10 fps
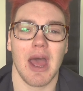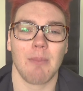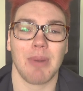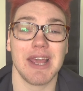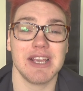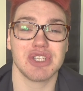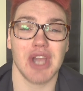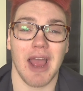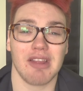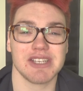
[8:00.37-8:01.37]
Please
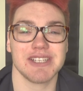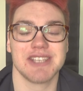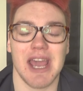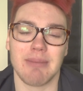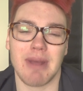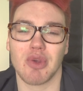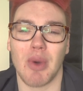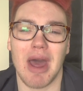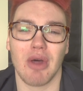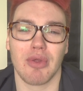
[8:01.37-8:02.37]
check out the Sane Mental
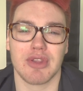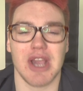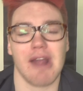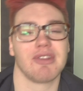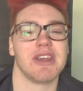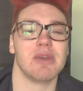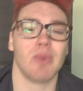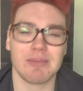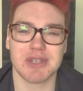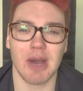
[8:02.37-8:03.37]
Health charity
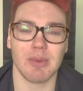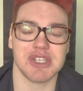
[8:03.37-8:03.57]
website,